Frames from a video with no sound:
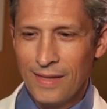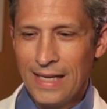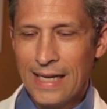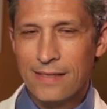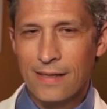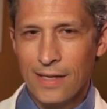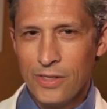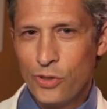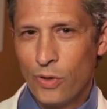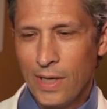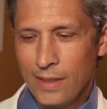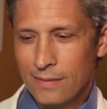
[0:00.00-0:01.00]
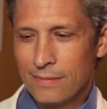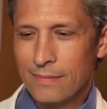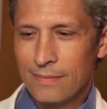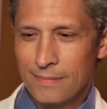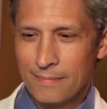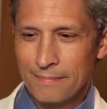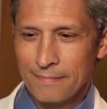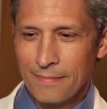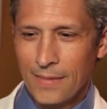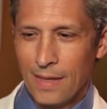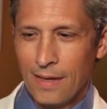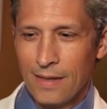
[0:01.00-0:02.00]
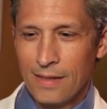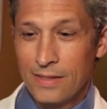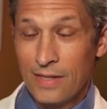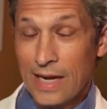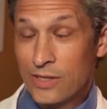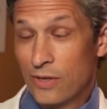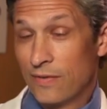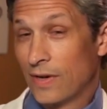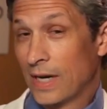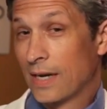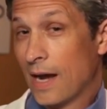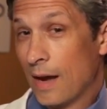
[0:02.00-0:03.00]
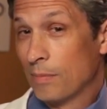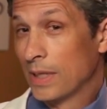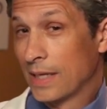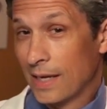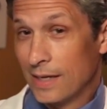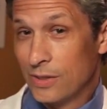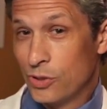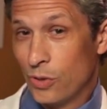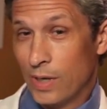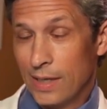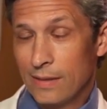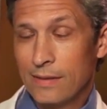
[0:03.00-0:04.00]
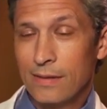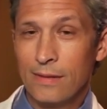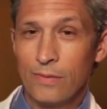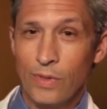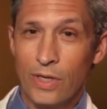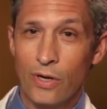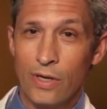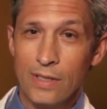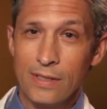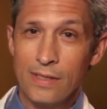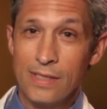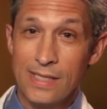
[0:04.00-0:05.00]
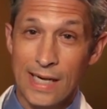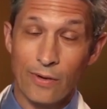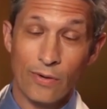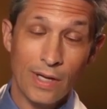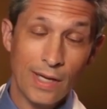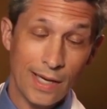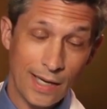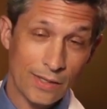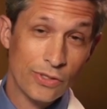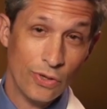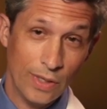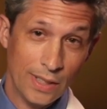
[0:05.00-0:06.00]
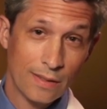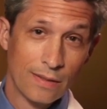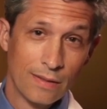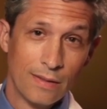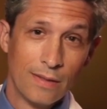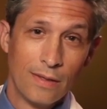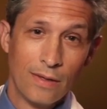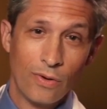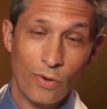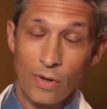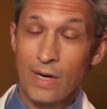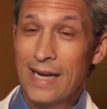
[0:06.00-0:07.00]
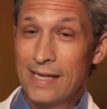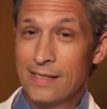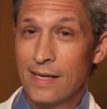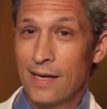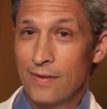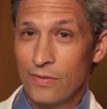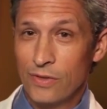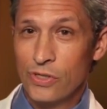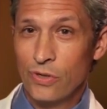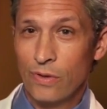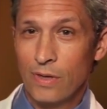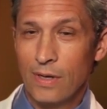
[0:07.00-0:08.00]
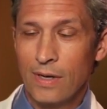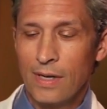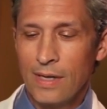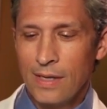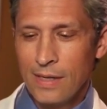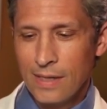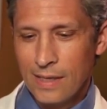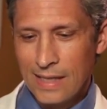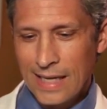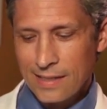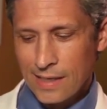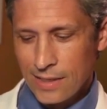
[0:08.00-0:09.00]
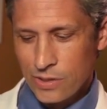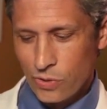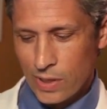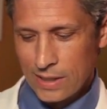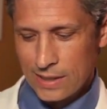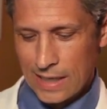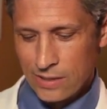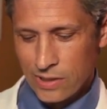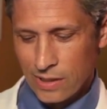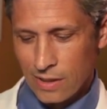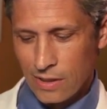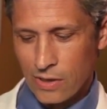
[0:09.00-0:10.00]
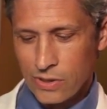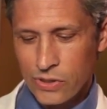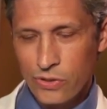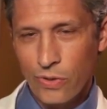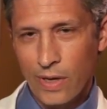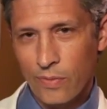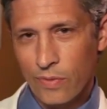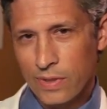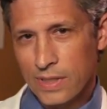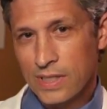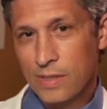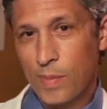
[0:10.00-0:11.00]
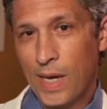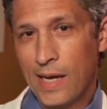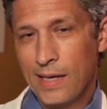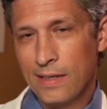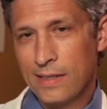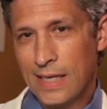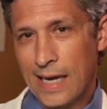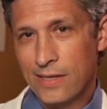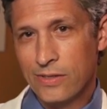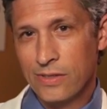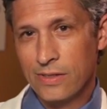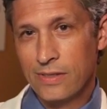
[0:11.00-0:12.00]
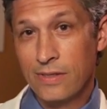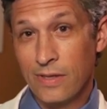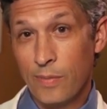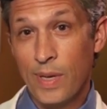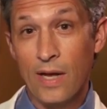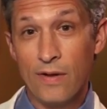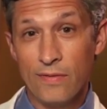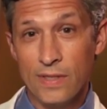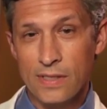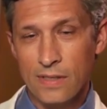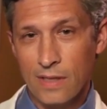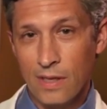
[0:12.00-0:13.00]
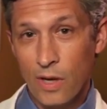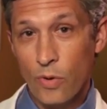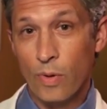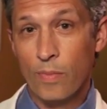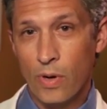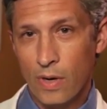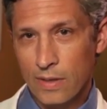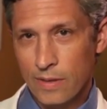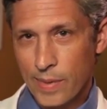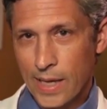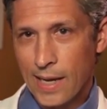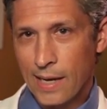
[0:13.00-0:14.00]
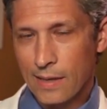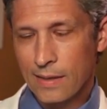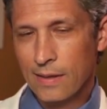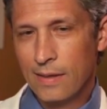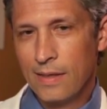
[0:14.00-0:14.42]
the SI joint, it's actually a very complicated joint. We call it the sacroiliac joint, or SI for short. And the SI joint is actually a large joint where the spine attaches to the pelvis in the lower part of the back.